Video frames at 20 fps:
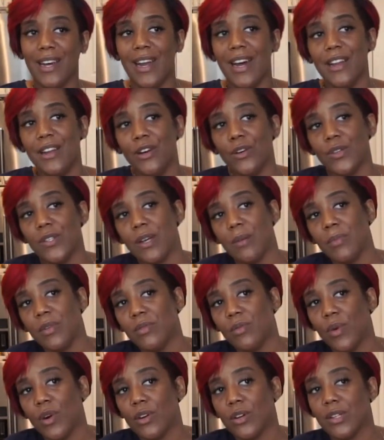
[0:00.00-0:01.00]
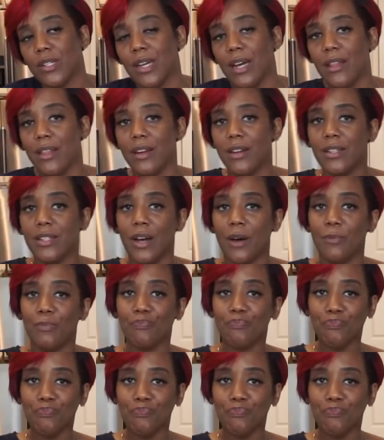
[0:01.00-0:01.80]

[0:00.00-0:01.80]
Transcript: And I know some of the workers out there, so